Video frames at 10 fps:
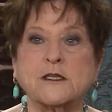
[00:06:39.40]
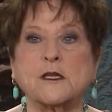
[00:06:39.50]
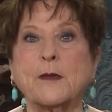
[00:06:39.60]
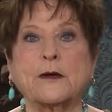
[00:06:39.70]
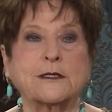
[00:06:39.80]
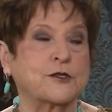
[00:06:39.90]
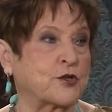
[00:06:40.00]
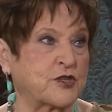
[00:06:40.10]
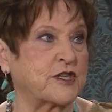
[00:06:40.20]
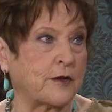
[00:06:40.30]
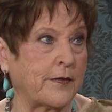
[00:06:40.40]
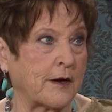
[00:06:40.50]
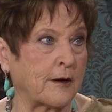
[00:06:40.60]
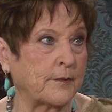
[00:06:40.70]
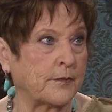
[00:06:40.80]
Samaritans are still
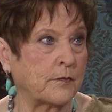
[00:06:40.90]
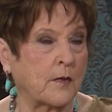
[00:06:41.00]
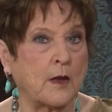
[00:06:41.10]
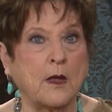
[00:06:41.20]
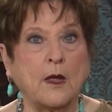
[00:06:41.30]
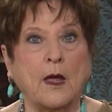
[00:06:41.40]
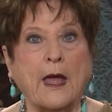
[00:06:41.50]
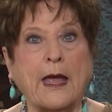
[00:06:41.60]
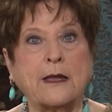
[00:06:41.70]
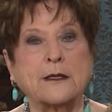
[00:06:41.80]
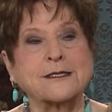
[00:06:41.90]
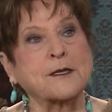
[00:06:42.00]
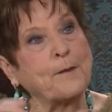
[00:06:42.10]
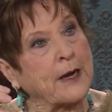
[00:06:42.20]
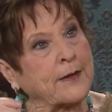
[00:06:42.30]
there. And the
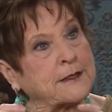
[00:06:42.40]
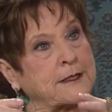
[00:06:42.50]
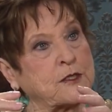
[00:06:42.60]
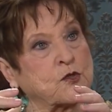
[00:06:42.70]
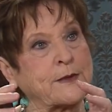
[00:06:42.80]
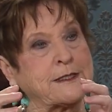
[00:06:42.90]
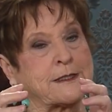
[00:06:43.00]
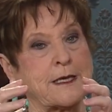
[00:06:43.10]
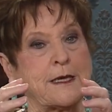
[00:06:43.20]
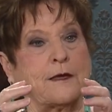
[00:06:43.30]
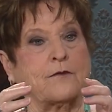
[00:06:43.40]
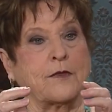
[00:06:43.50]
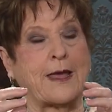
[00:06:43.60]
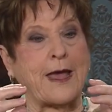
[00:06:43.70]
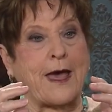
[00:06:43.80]
Samaritans receive,
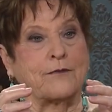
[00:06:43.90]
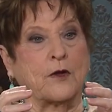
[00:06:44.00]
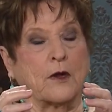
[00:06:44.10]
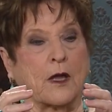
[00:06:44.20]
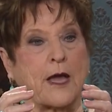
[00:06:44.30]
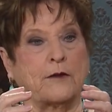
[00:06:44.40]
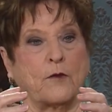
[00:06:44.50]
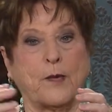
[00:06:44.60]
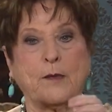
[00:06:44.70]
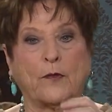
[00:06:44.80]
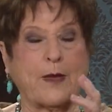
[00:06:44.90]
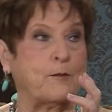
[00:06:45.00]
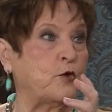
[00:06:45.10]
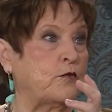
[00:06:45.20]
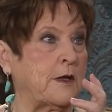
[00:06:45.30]
they have, they're a kind of a people that
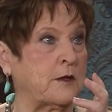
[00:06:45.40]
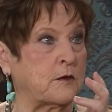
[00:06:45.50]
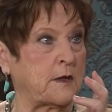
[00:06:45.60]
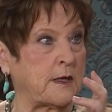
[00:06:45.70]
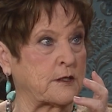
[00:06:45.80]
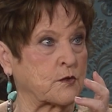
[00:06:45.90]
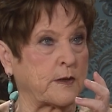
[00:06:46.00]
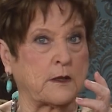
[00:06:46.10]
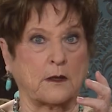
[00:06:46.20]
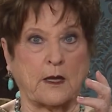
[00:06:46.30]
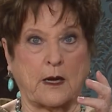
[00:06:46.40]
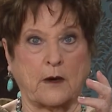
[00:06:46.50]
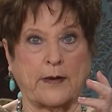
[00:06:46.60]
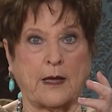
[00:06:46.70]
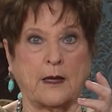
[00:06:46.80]
moved into the Israel
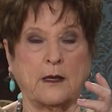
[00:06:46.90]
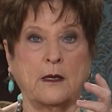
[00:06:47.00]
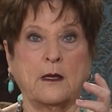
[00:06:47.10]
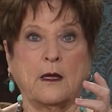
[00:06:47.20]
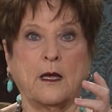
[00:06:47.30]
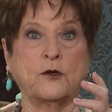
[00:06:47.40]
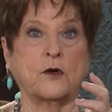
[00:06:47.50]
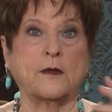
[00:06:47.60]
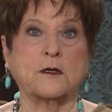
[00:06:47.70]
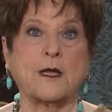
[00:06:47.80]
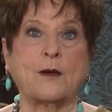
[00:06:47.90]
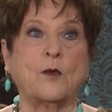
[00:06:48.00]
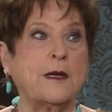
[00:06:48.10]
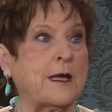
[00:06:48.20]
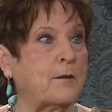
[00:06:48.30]
area uh, during the time
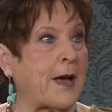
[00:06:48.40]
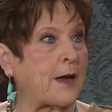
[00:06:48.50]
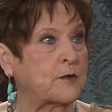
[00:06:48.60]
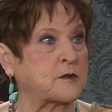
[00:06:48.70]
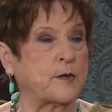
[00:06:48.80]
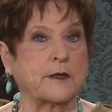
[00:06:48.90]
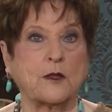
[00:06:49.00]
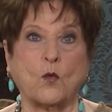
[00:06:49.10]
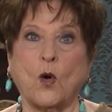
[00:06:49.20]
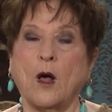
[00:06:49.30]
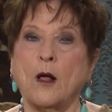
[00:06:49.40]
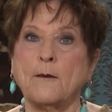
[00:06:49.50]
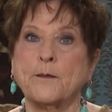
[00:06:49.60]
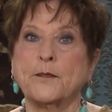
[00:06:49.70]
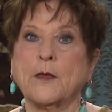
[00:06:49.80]
when Nehemiah was building the wall.